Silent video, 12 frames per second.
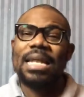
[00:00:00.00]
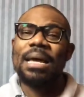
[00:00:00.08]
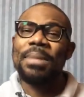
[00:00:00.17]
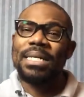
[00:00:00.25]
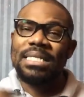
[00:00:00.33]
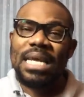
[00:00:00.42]

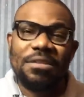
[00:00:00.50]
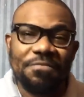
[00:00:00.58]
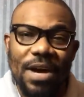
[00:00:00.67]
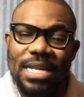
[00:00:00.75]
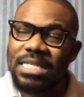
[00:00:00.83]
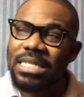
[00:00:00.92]
and I'm
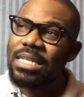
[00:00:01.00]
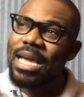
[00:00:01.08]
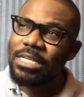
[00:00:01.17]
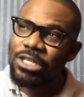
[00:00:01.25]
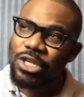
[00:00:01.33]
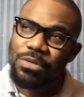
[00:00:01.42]
identified as a
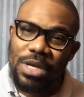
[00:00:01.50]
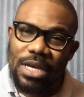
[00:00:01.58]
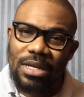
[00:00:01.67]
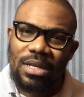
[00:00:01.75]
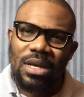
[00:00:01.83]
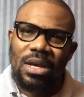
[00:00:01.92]

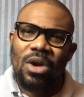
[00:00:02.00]
Nigerian,